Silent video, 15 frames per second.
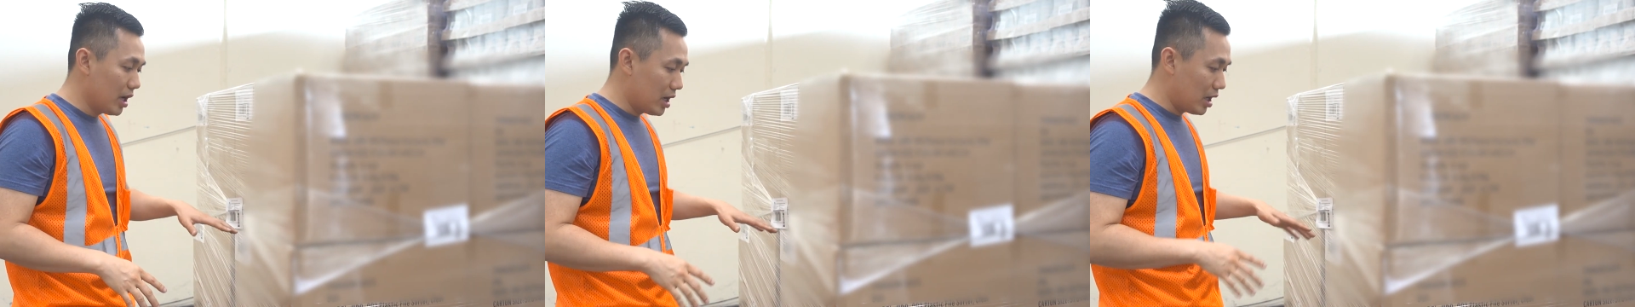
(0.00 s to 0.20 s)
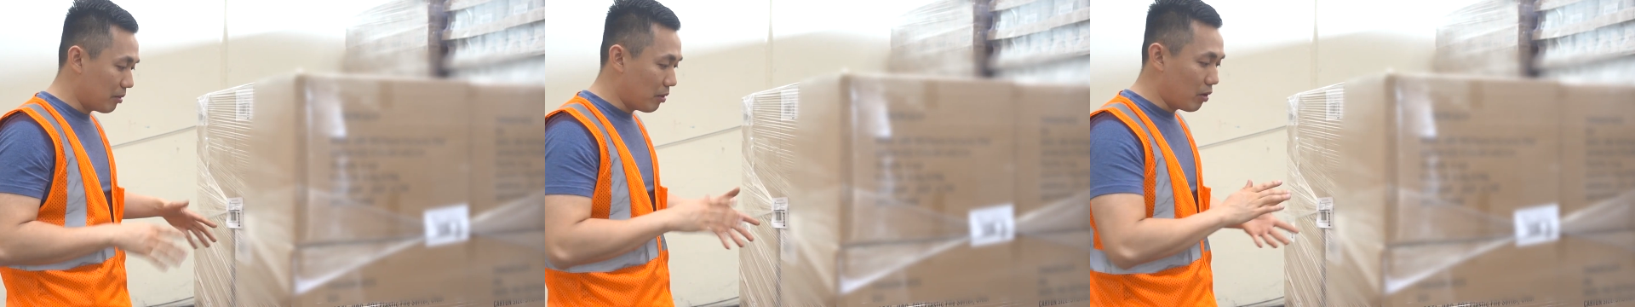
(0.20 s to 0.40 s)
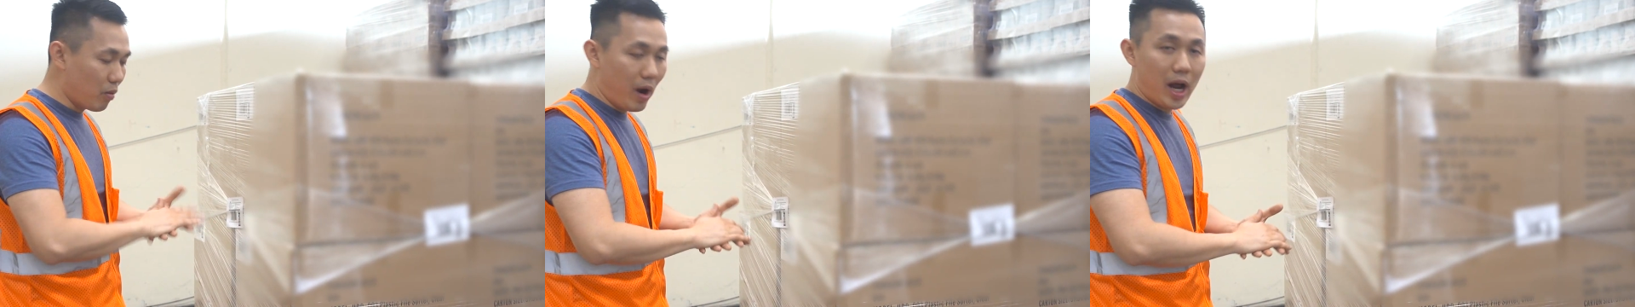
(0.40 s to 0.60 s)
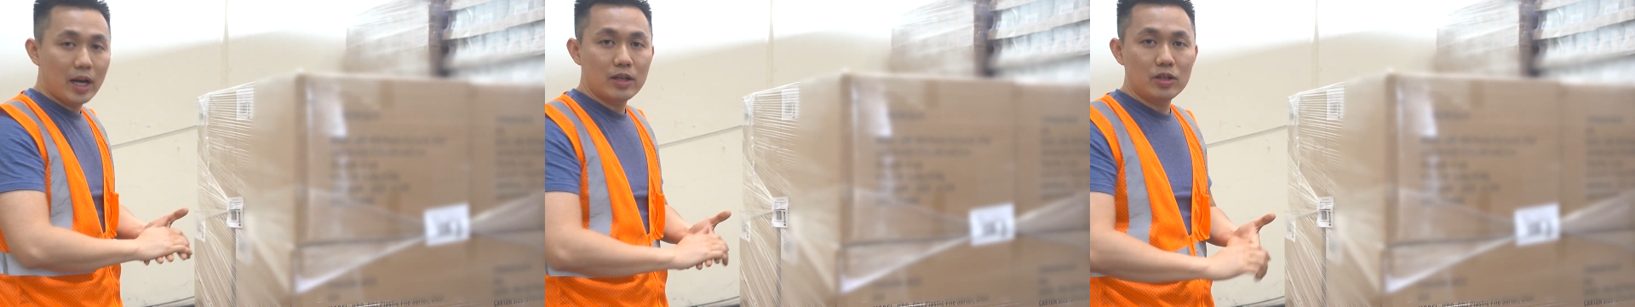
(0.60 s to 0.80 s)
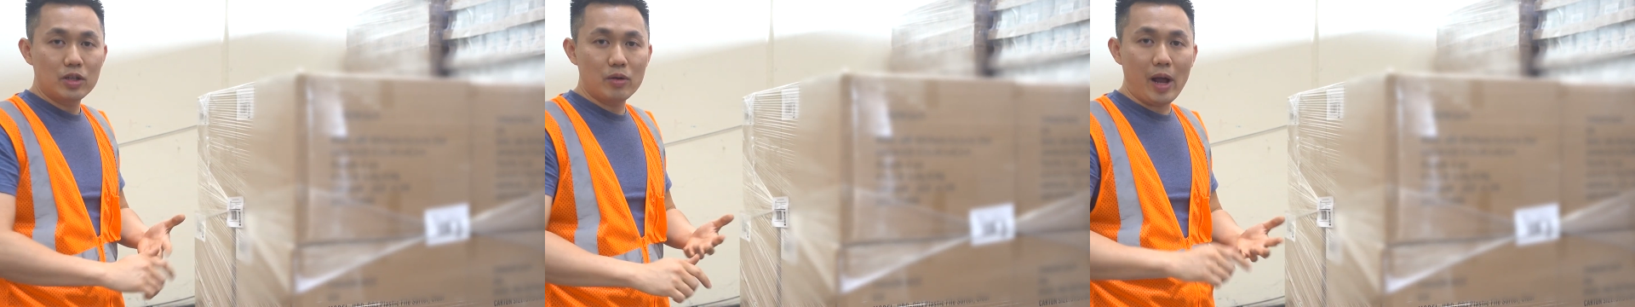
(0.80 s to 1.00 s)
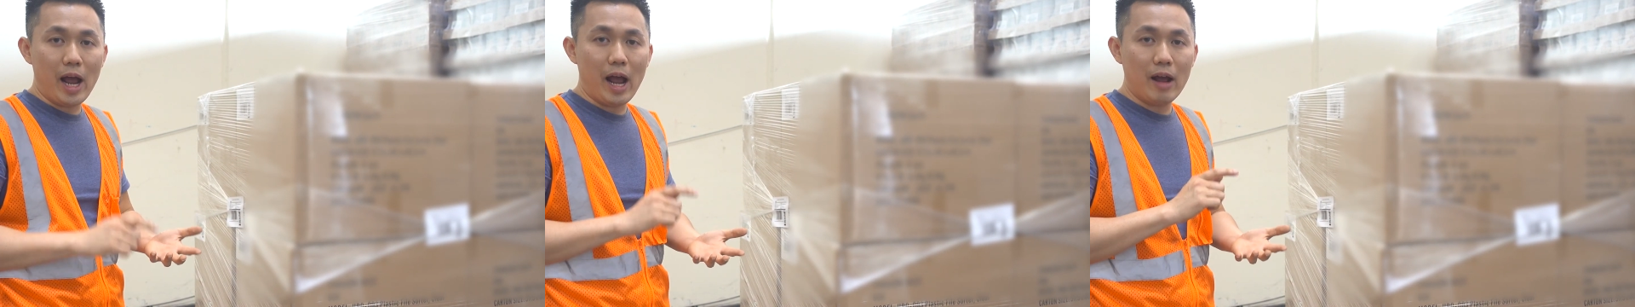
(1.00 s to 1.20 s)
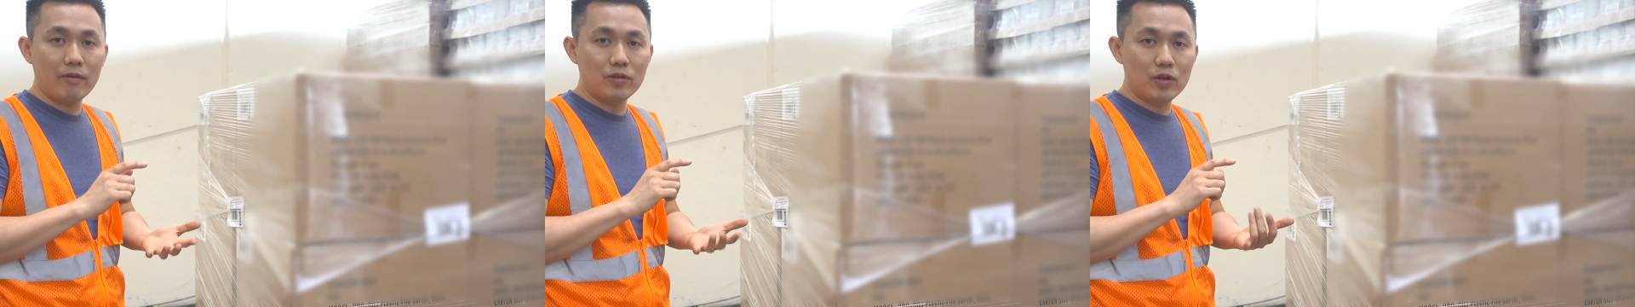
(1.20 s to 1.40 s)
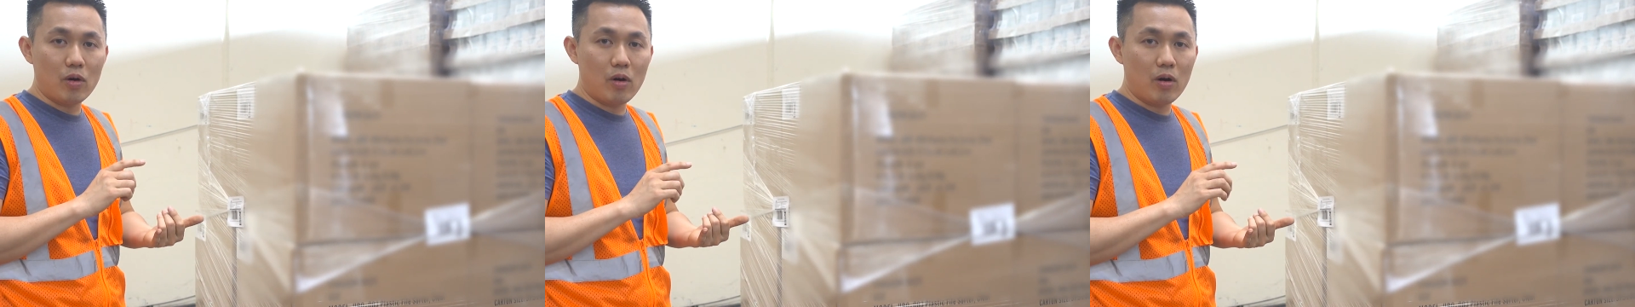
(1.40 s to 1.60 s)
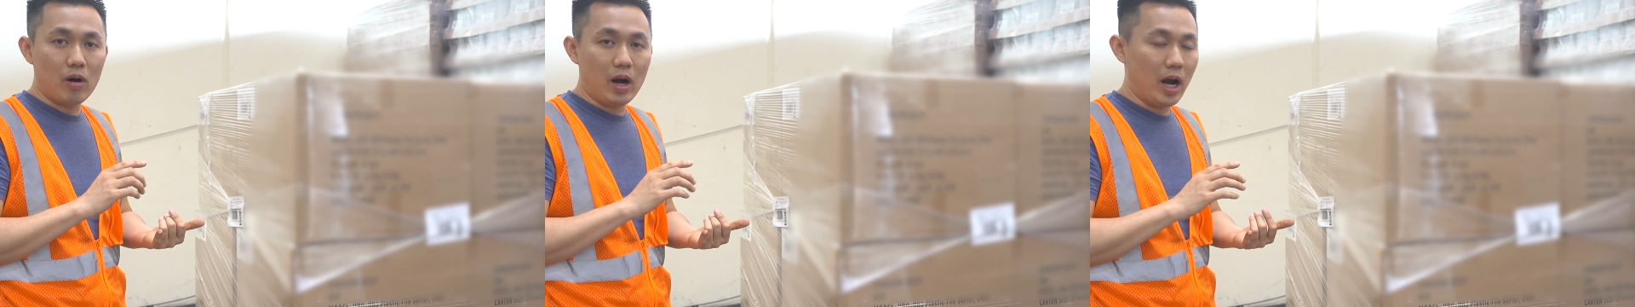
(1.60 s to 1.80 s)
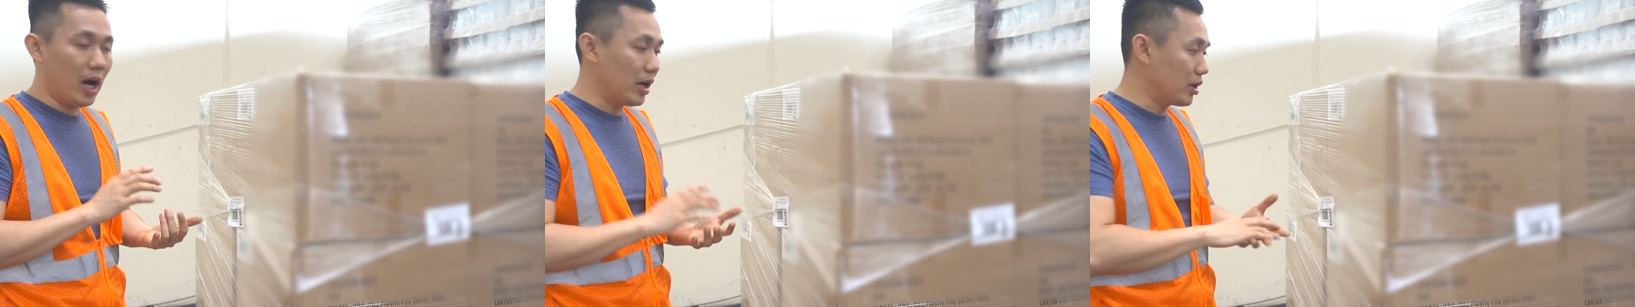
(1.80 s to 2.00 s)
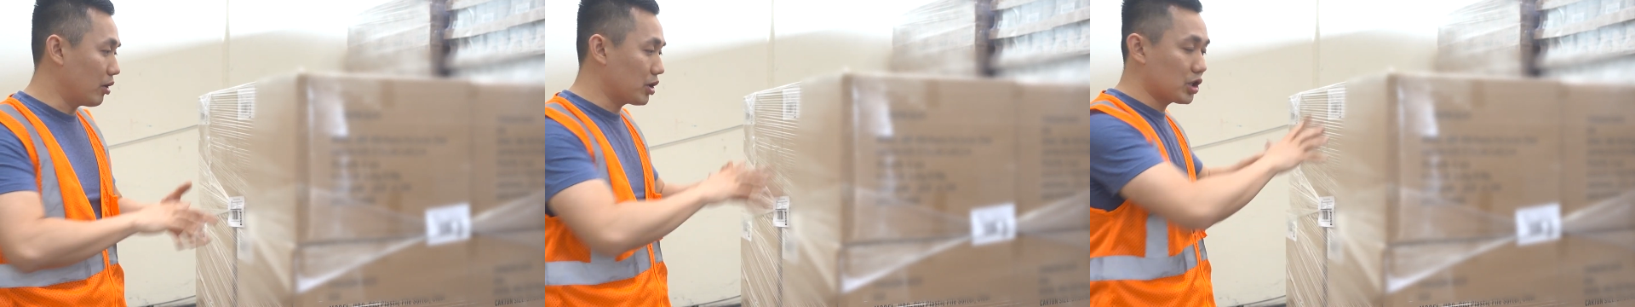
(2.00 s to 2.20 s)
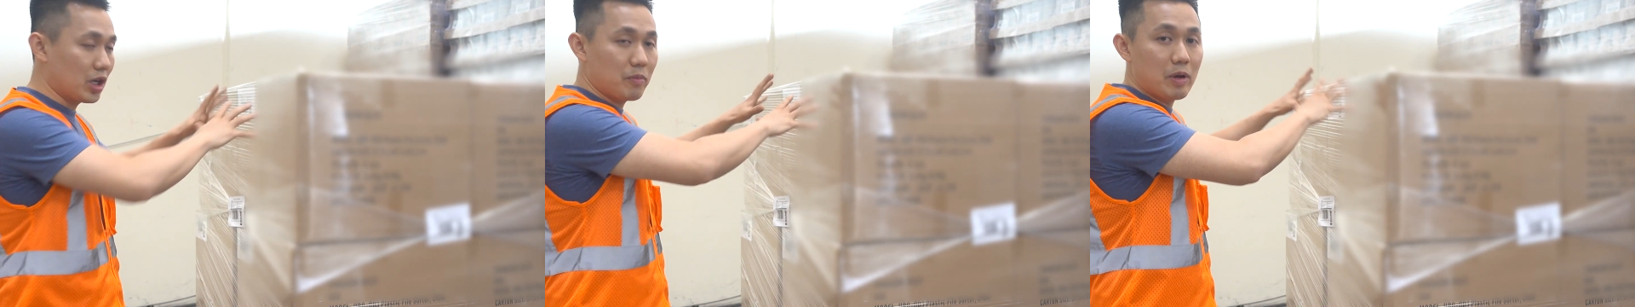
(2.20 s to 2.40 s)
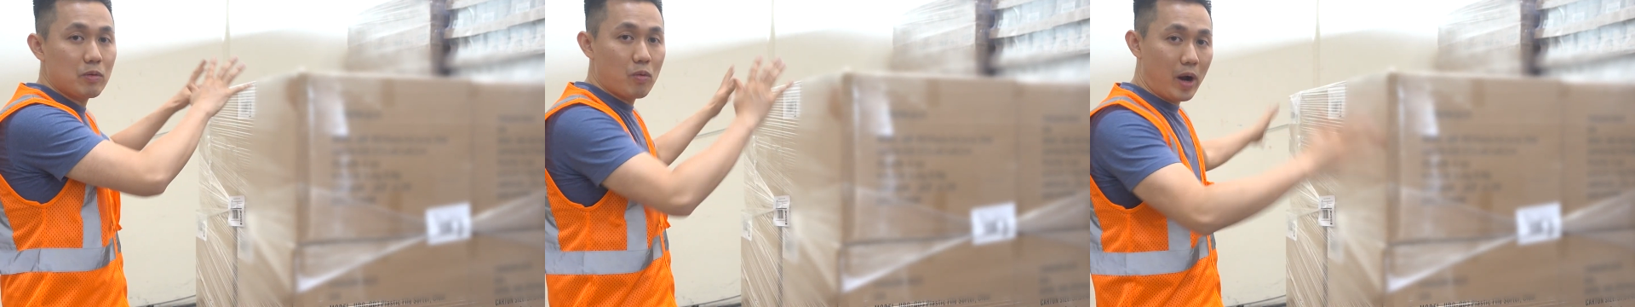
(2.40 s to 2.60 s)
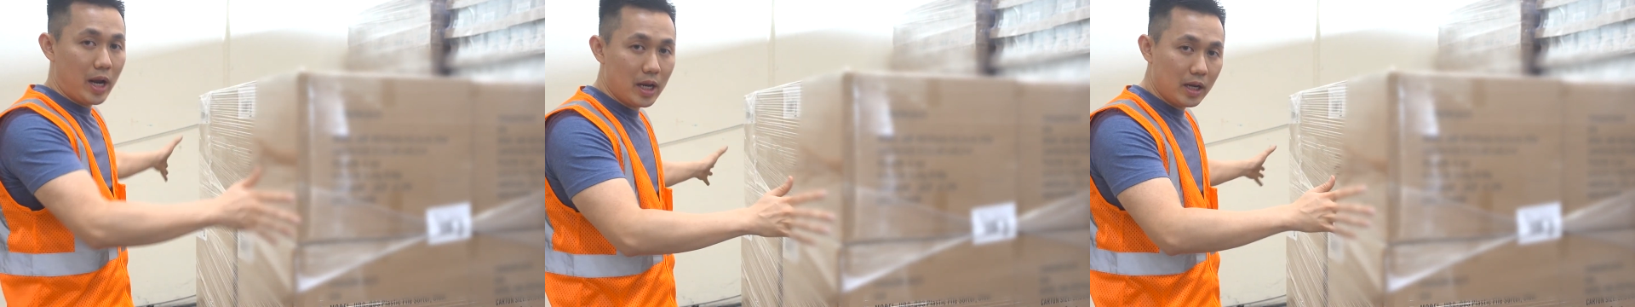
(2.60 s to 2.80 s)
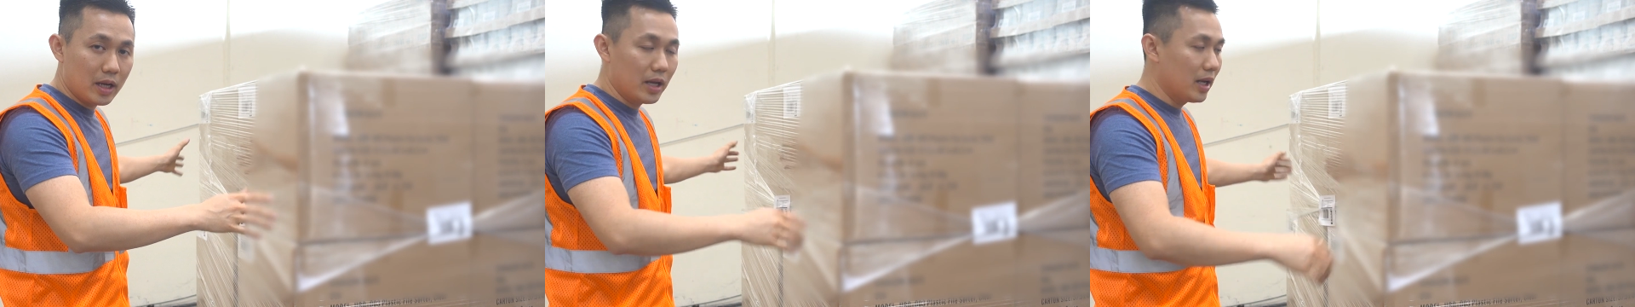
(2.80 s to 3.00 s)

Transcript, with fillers: number one, you have your uh, your shipment weight.